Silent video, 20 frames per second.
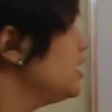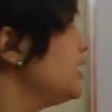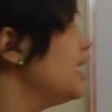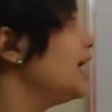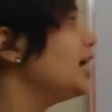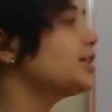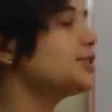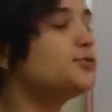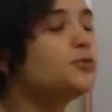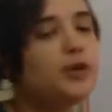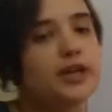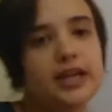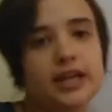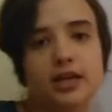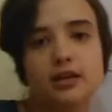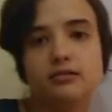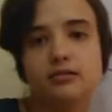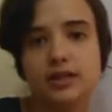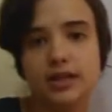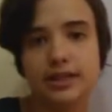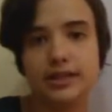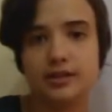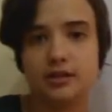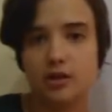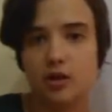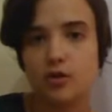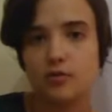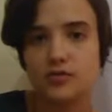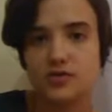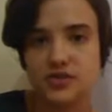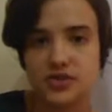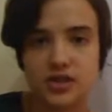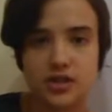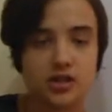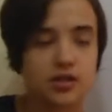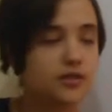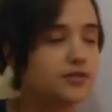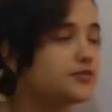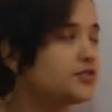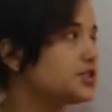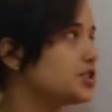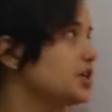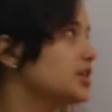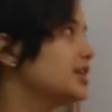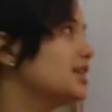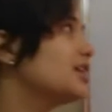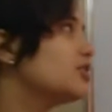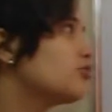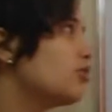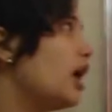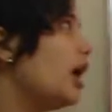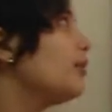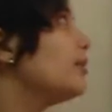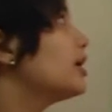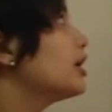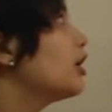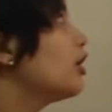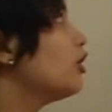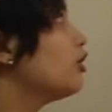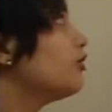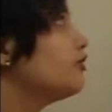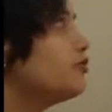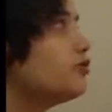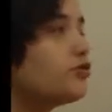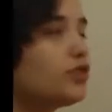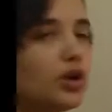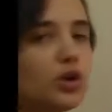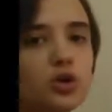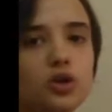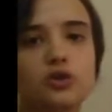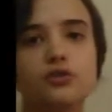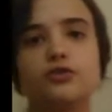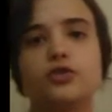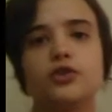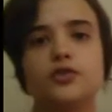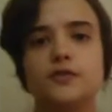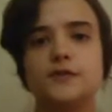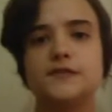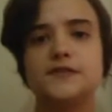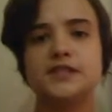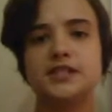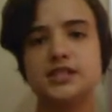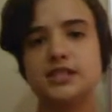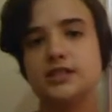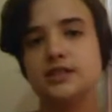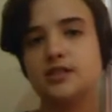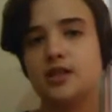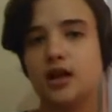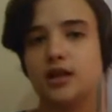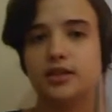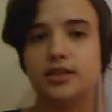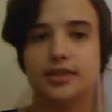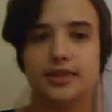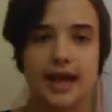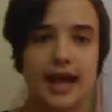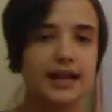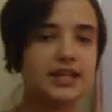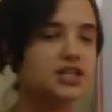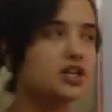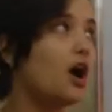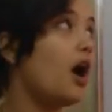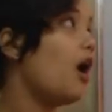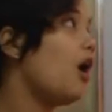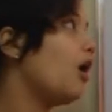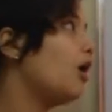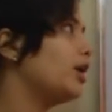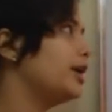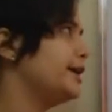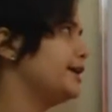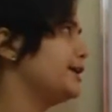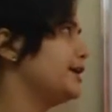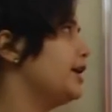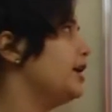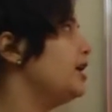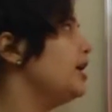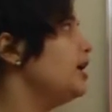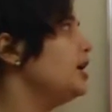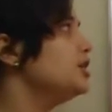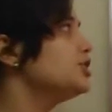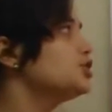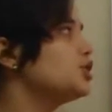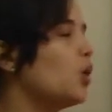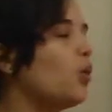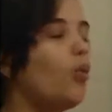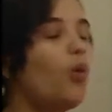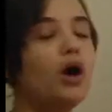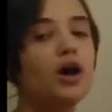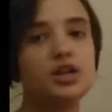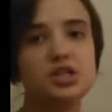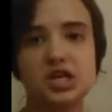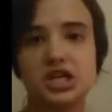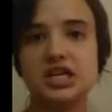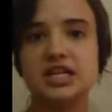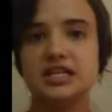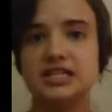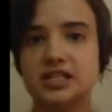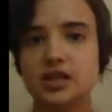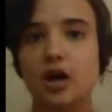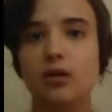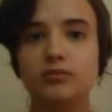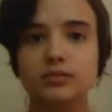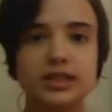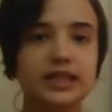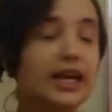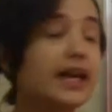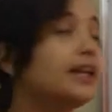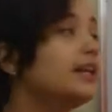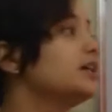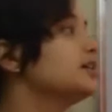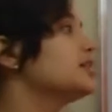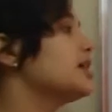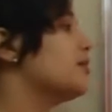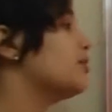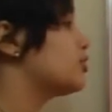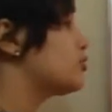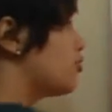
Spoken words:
As we can clearly observe, the grammar of regular verbs is not that hard. So what is complicated about